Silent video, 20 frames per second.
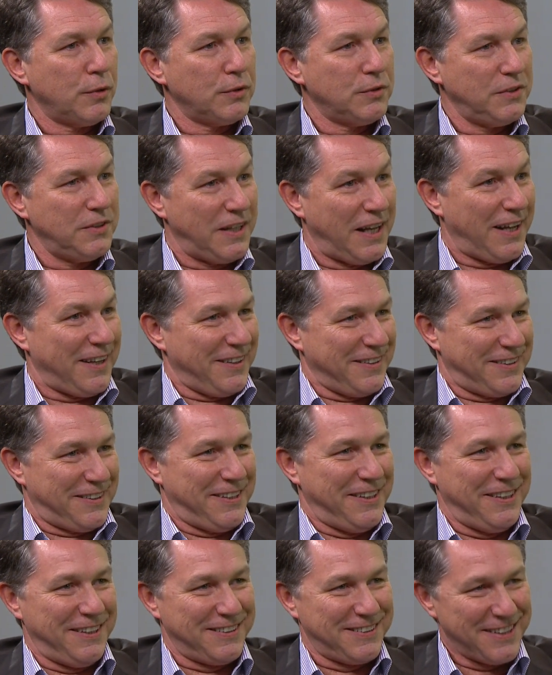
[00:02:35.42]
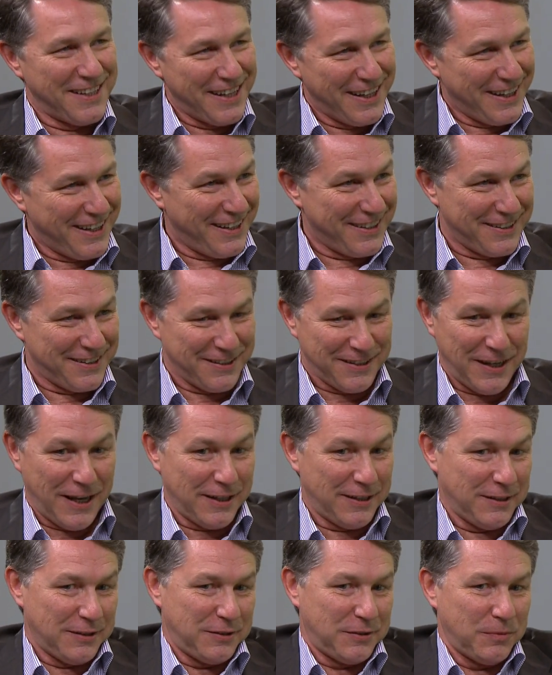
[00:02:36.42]
personalities. Mm. I think
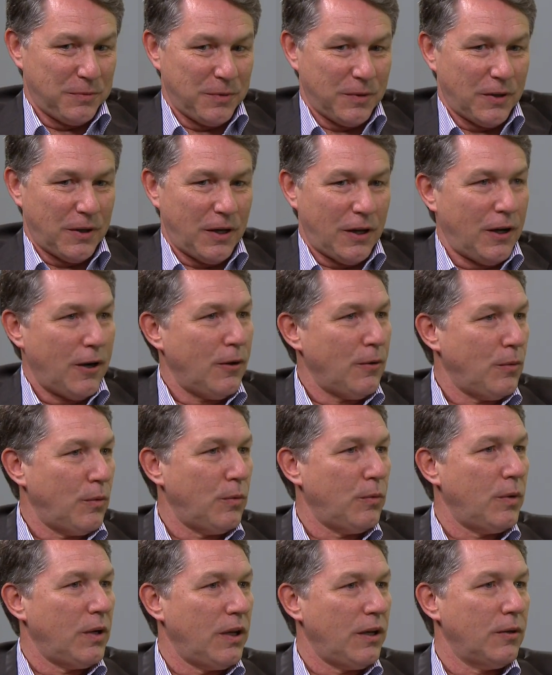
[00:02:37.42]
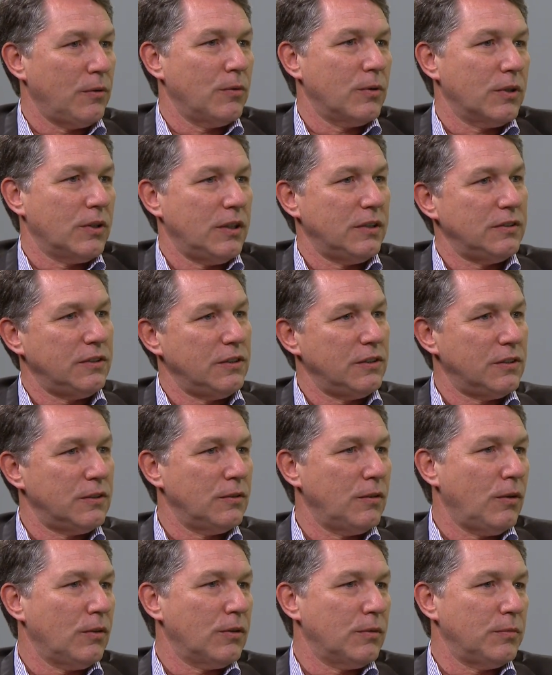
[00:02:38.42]
that is how a winning
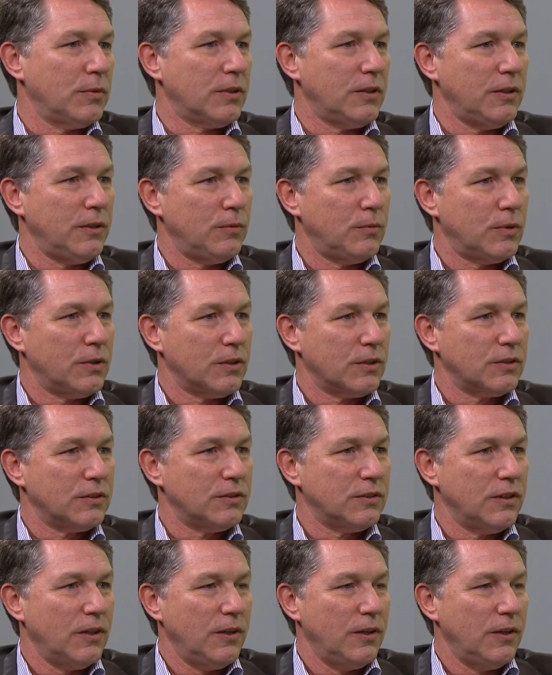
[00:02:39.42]
organization ultimately works.